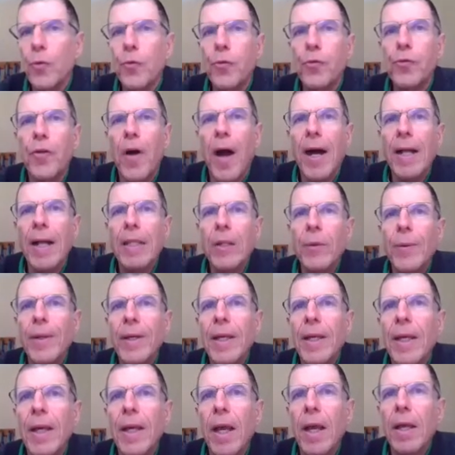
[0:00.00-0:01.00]

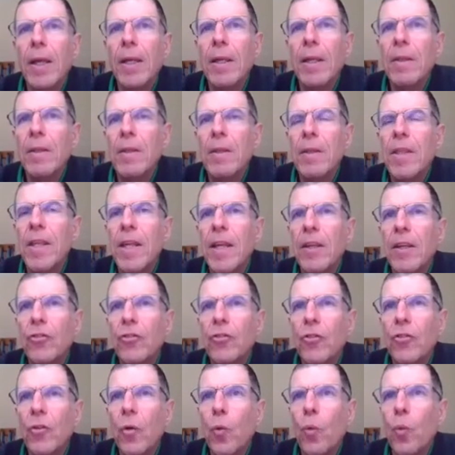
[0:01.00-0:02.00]
Following
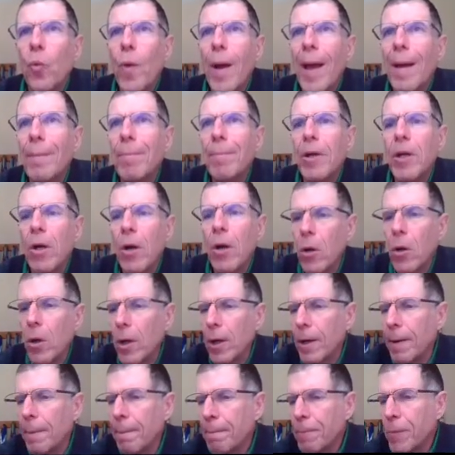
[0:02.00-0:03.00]
this
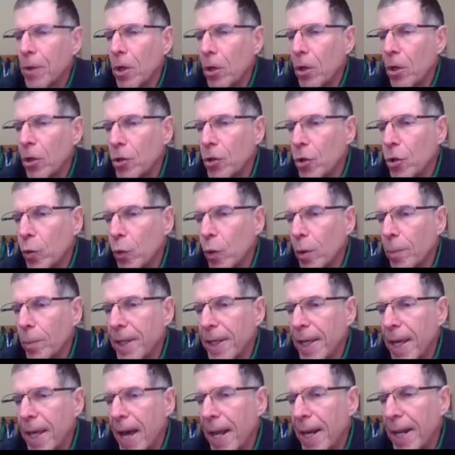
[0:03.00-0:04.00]
webinar, you will
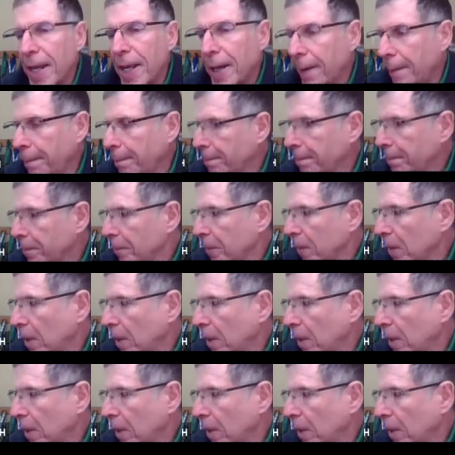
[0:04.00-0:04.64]
be getting